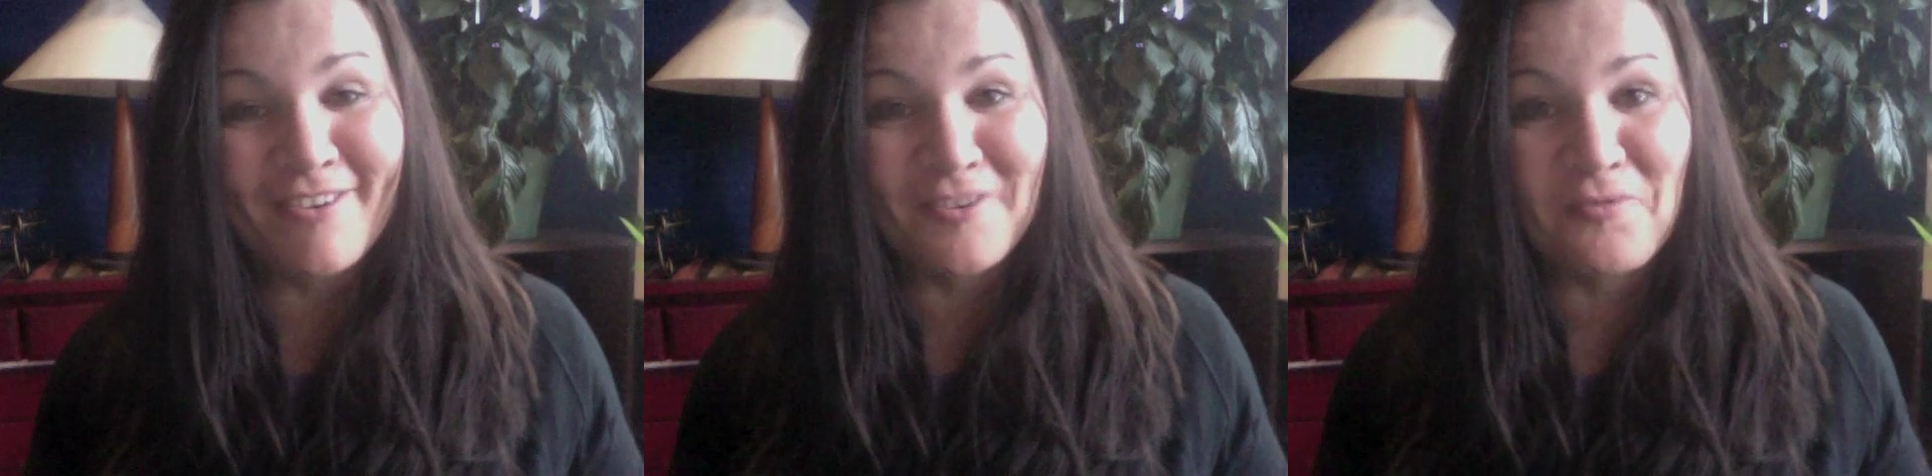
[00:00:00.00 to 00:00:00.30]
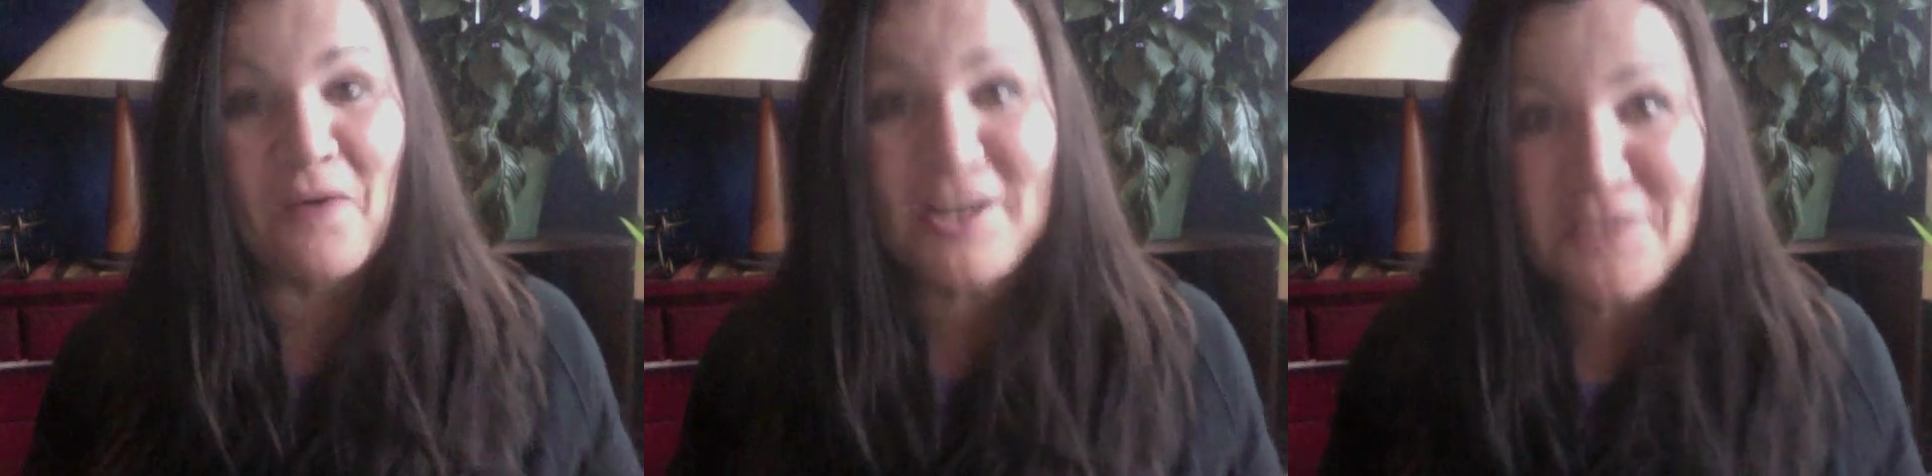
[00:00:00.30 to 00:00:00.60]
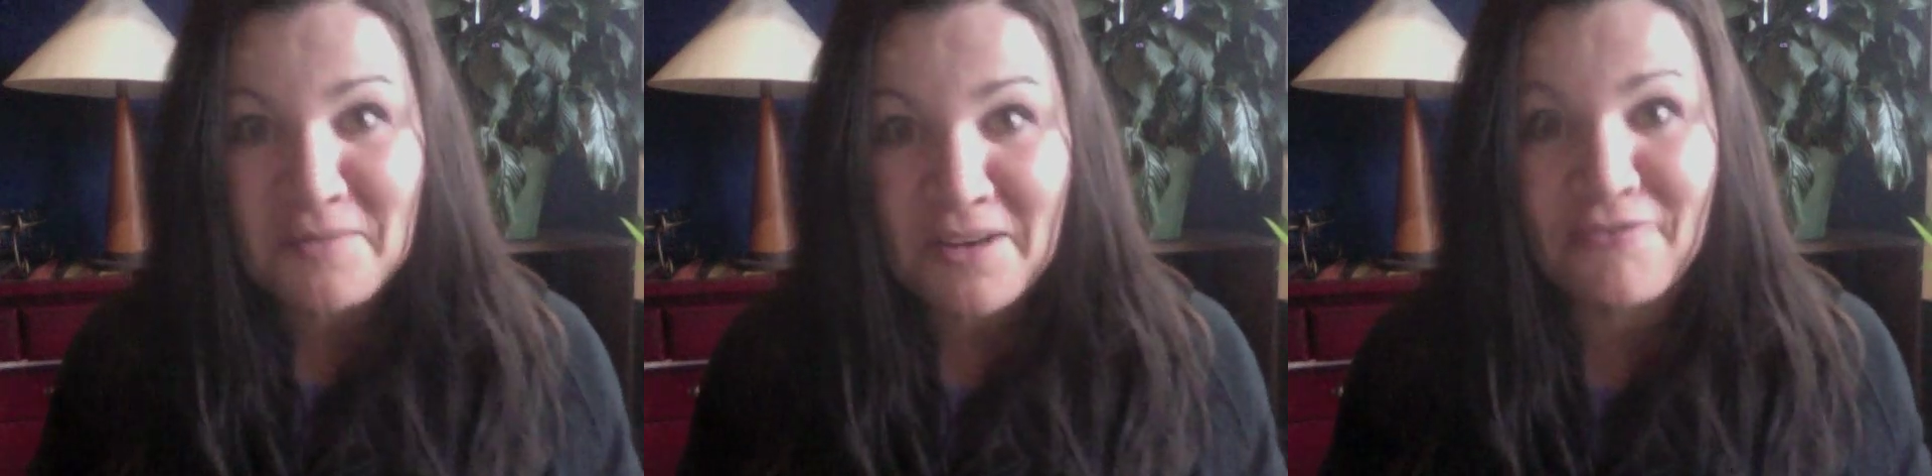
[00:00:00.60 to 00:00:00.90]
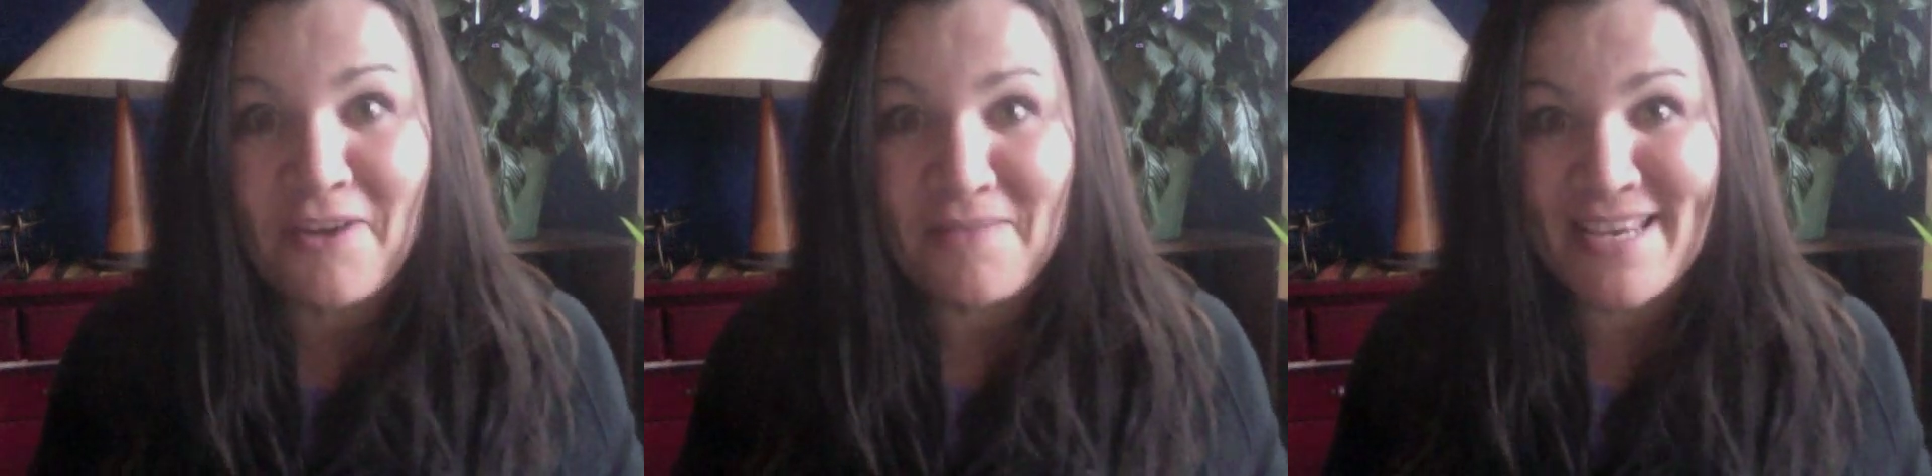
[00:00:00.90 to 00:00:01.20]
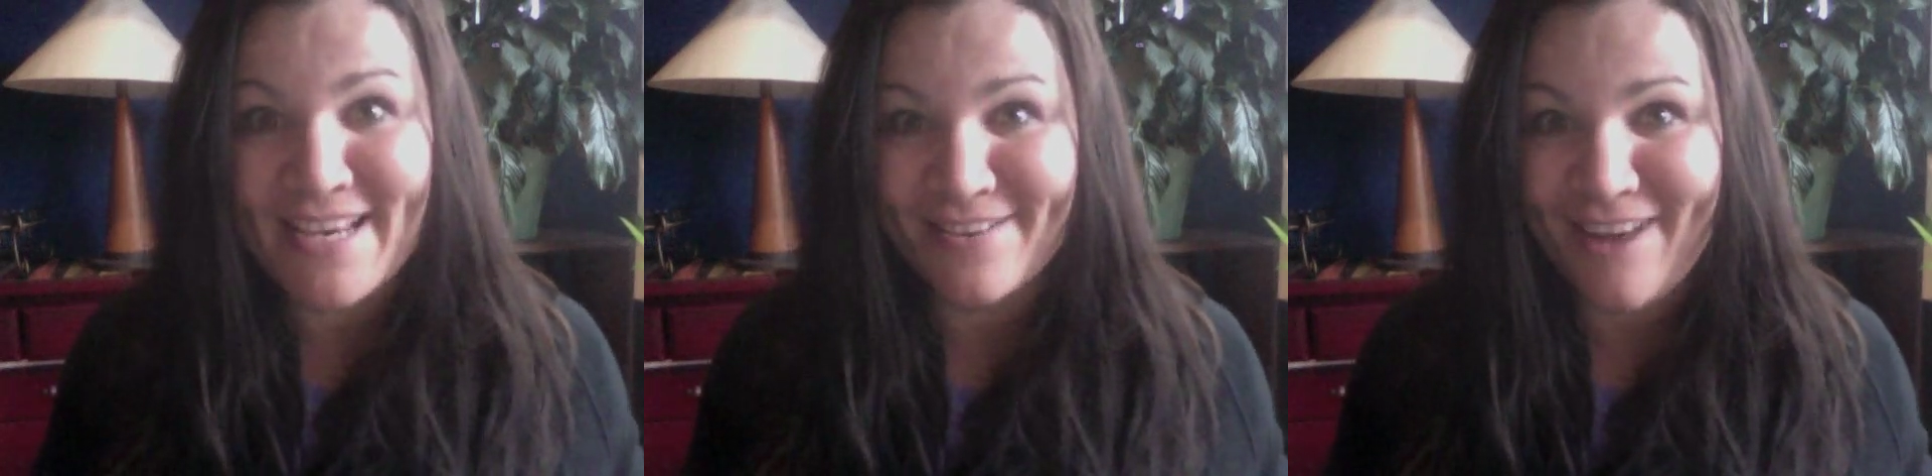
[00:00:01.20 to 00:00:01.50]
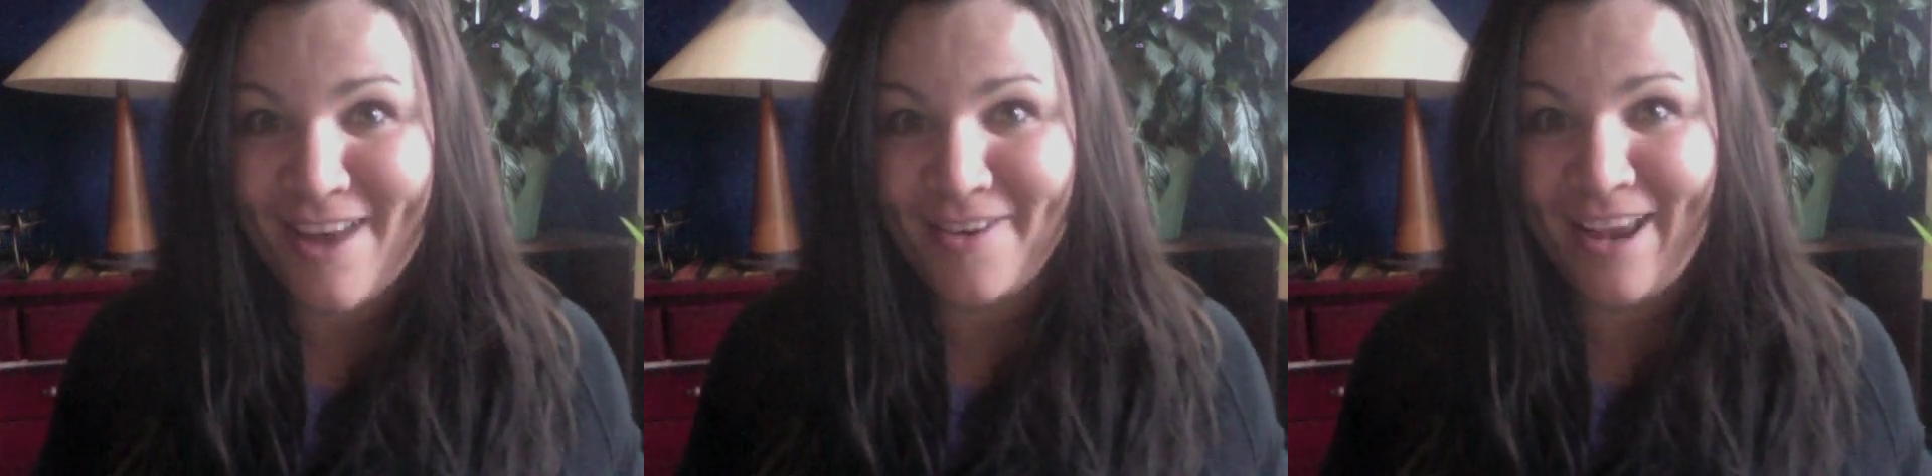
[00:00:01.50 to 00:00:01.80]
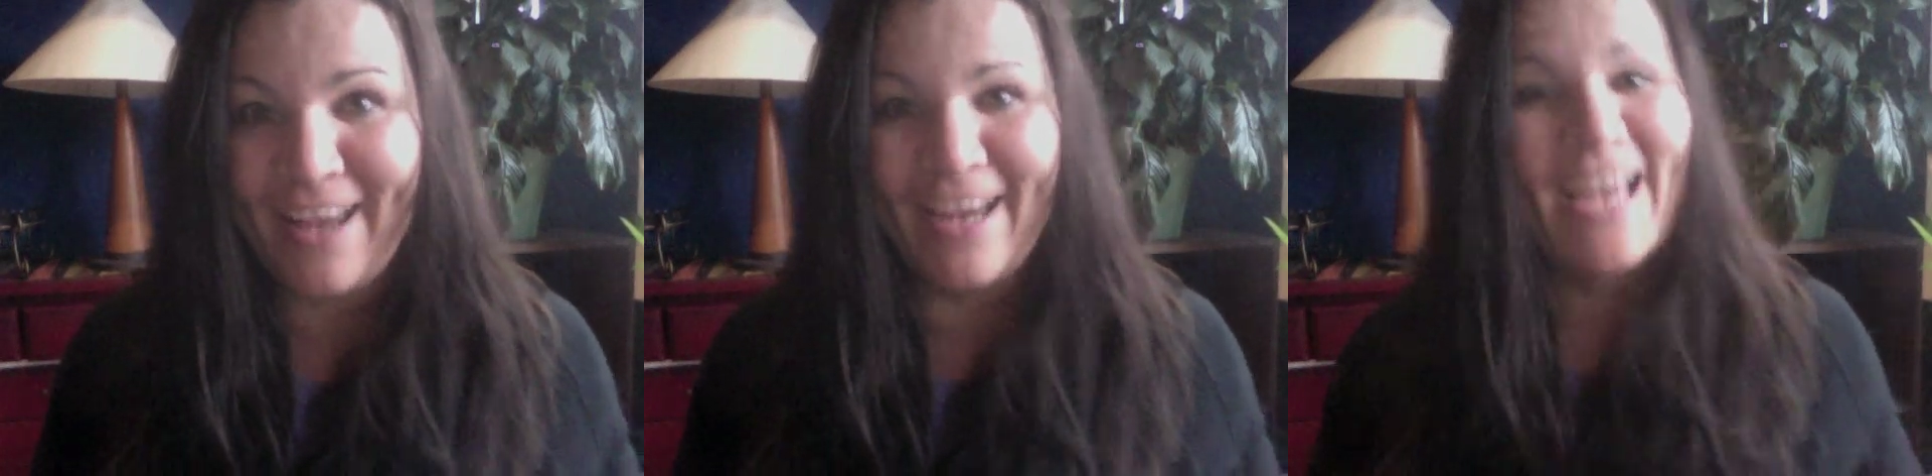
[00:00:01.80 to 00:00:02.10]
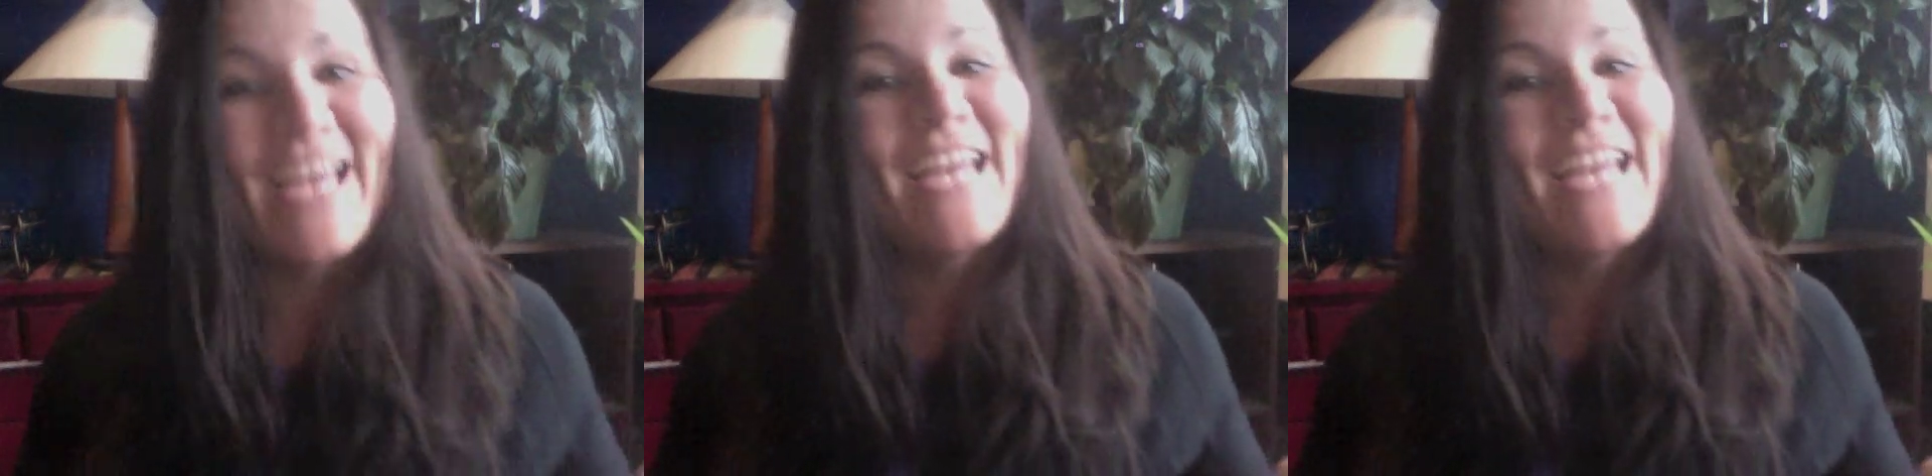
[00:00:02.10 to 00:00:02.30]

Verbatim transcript: you're watching me from the internet, okay?